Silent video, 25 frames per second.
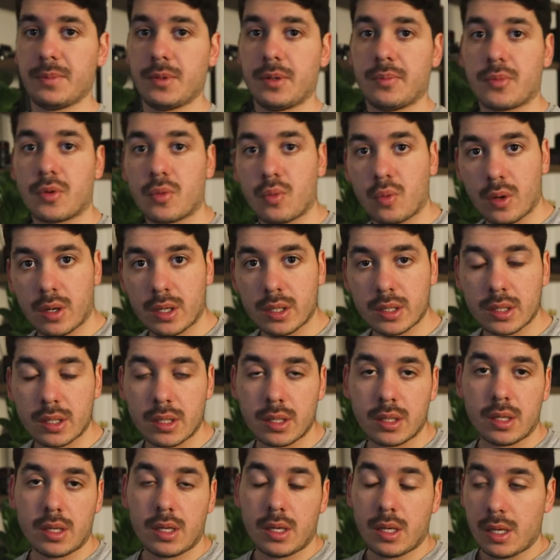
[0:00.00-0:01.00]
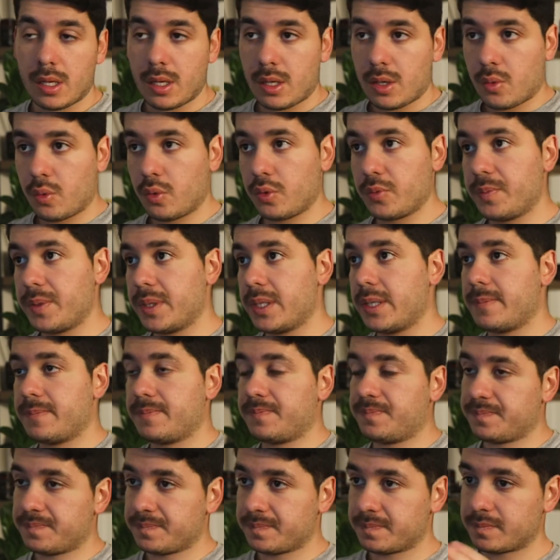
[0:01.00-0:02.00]
number one would be
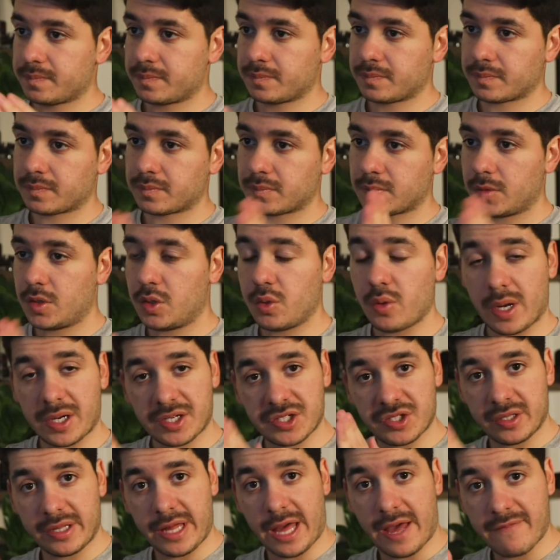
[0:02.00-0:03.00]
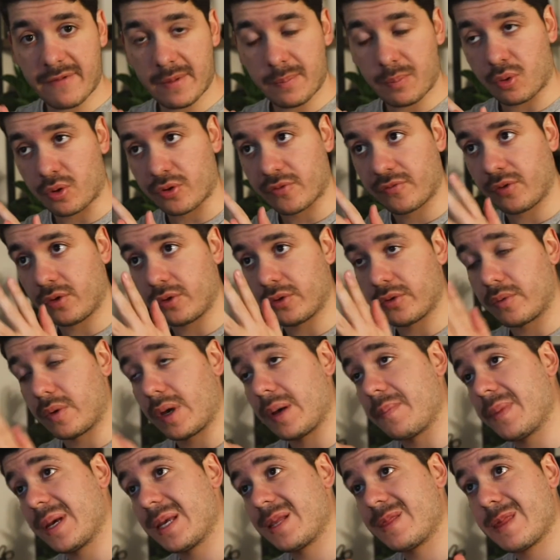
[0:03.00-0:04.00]
to actually have a portfolio,
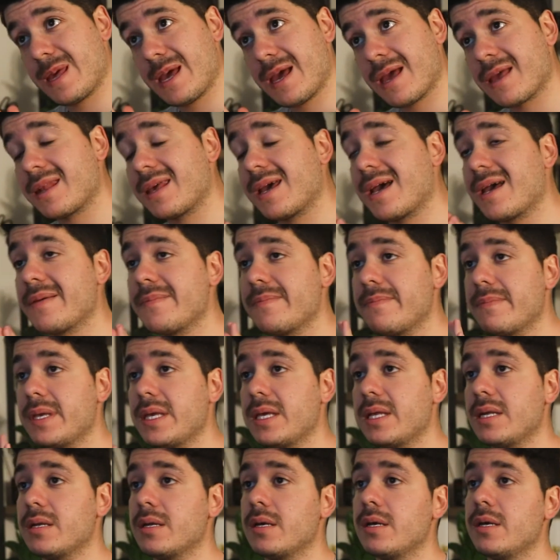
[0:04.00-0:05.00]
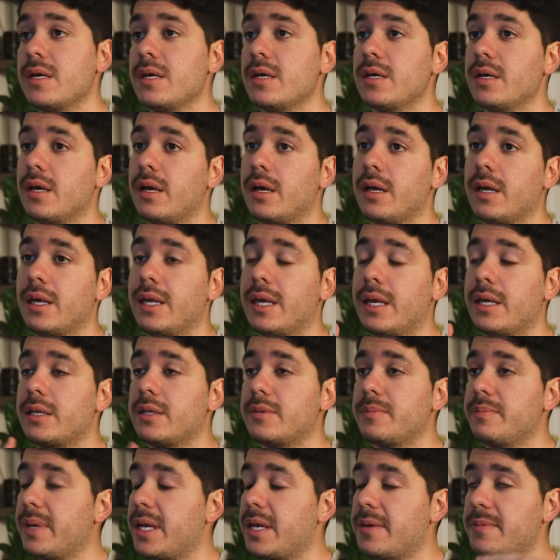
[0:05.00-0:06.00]
and by that I mean get
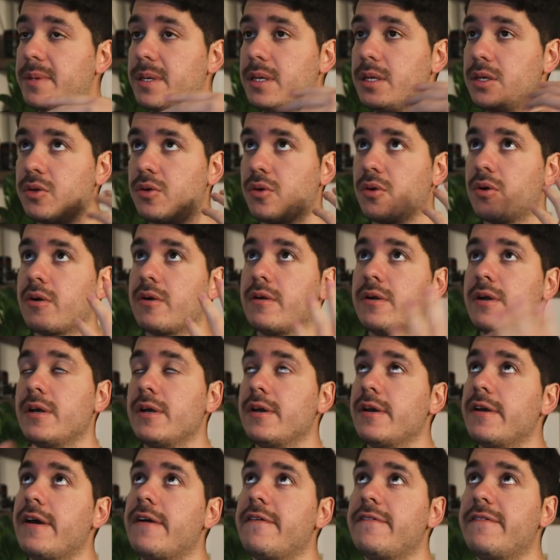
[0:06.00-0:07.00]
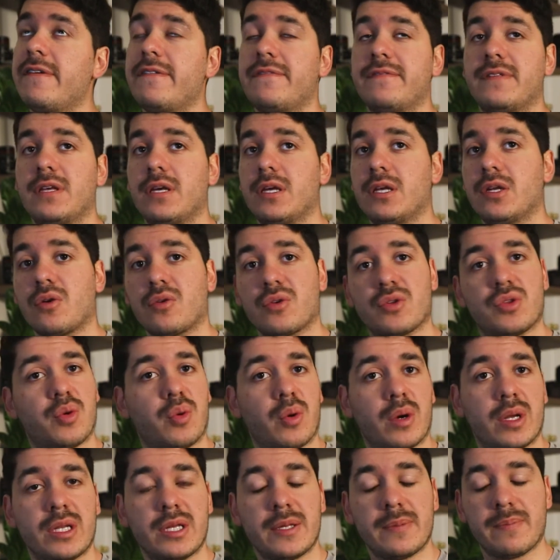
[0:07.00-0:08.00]
maybe your 15 or
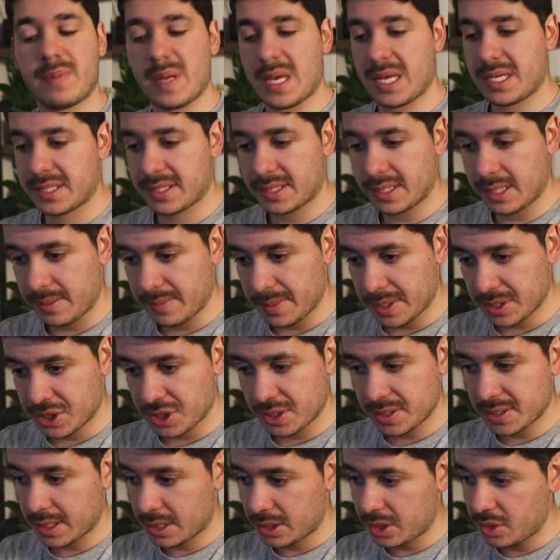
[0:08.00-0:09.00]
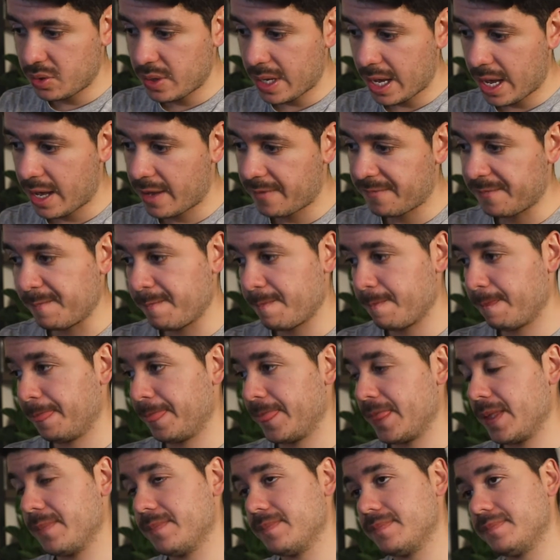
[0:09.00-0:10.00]
20 best images that you have
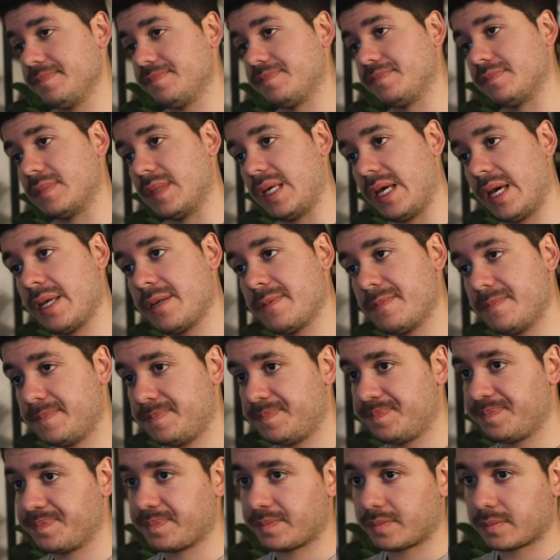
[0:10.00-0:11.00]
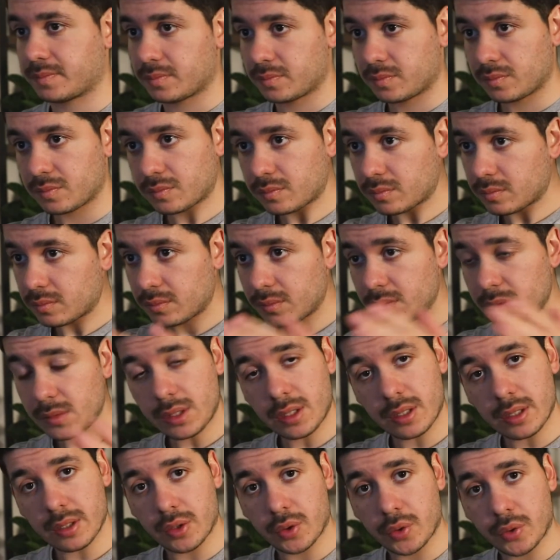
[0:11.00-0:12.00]
and
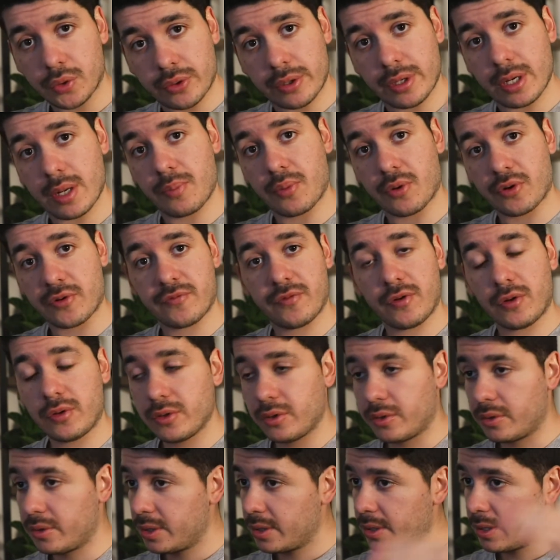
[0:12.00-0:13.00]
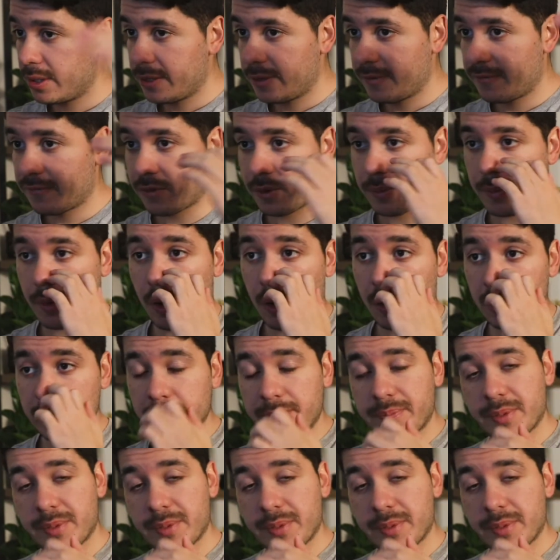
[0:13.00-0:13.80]
create a portfolio from all the